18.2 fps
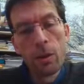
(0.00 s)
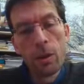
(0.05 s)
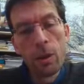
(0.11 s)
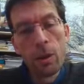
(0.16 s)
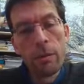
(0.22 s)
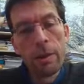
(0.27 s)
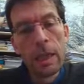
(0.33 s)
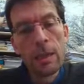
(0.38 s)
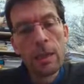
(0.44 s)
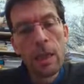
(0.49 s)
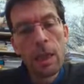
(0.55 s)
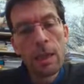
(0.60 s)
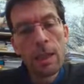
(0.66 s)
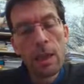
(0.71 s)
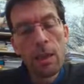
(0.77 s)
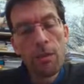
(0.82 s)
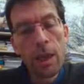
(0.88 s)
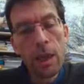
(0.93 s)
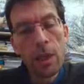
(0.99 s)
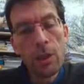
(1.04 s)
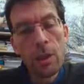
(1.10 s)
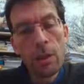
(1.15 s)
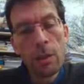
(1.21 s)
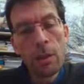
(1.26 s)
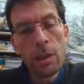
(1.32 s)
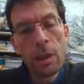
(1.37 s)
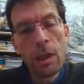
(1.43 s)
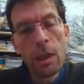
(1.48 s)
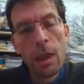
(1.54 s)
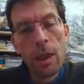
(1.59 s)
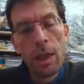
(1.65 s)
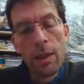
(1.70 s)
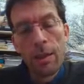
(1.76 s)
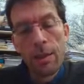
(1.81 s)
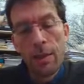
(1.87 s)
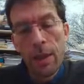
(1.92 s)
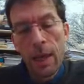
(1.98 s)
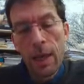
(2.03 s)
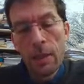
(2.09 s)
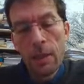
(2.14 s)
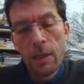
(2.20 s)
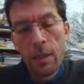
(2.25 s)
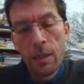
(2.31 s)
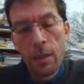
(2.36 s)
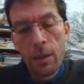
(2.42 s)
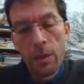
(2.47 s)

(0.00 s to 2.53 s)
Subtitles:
during the excavation that